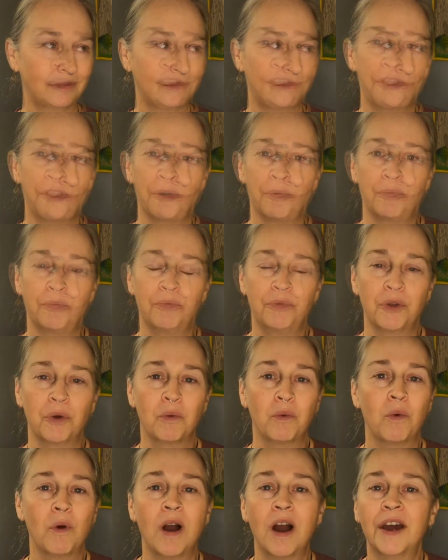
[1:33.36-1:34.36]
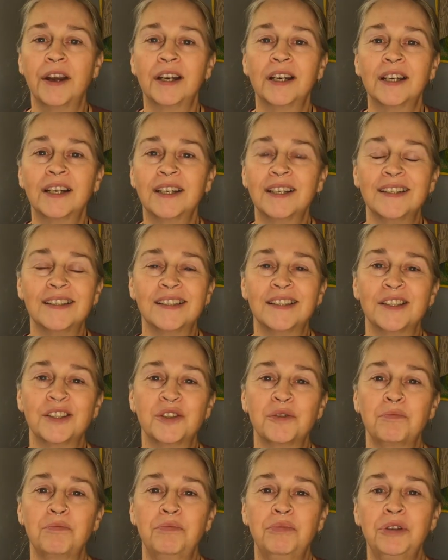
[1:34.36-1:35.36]
The water is
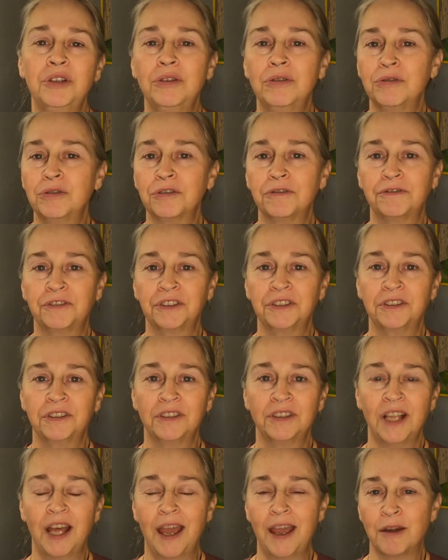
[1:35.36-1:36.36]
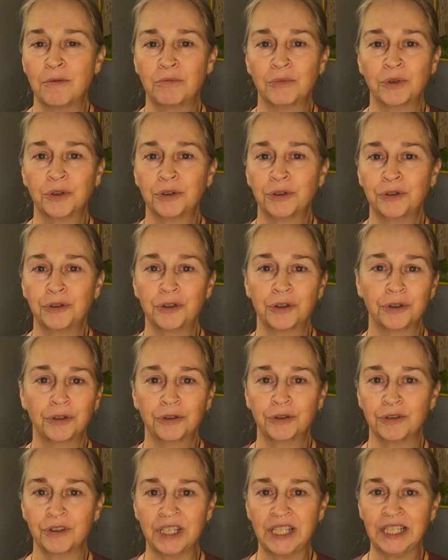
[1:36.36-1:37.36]
this beautiful emerald
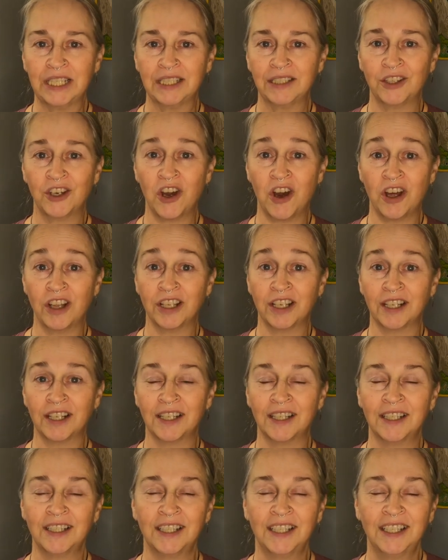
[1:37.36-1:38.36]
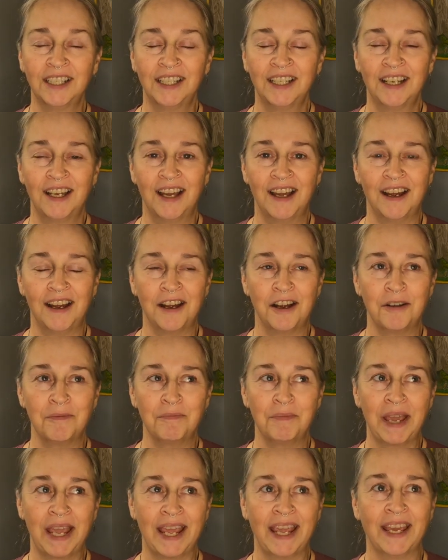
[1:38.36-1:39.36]
green color,
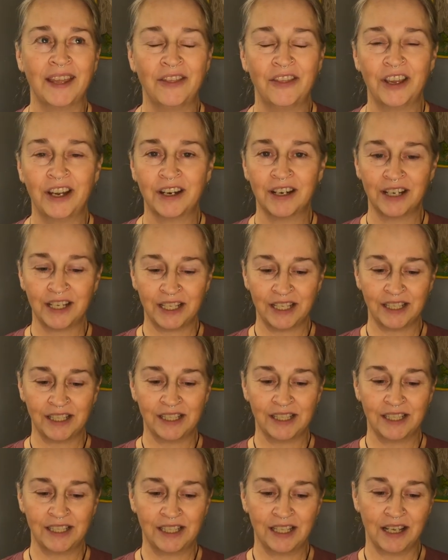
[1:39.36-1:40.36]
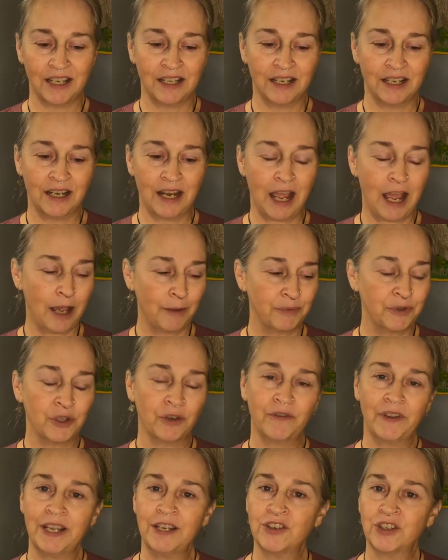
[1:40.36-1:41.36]
and there is an
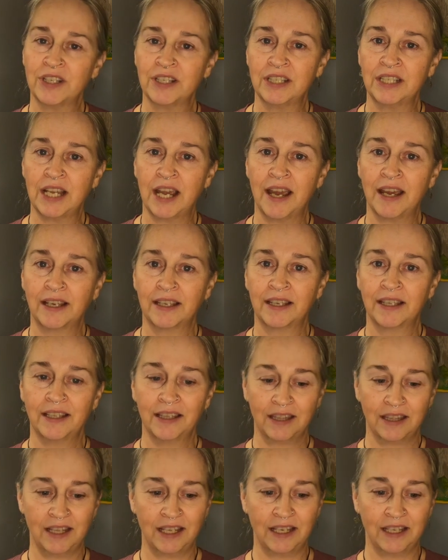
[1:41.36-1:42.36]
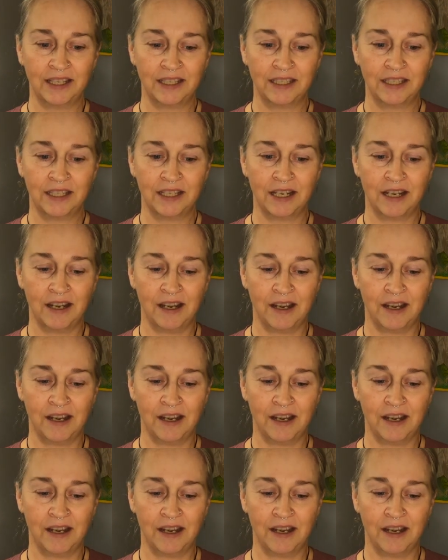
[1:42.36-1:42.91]
observation deck that